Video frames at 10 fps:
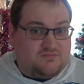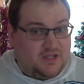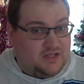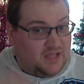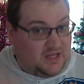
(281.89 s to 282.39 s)

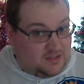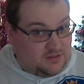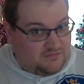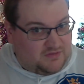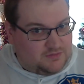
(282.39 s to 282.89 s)
and again it
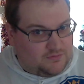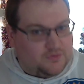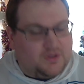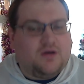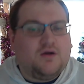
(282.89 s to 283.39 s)
can affect your
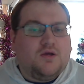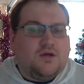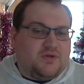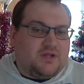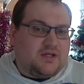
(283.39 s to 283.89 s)
road car,
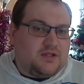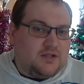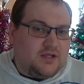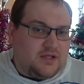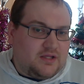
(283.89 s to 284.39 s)
but it
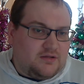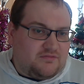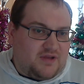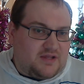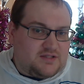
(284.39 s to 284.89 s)
can
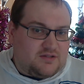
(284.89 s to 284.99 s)
affect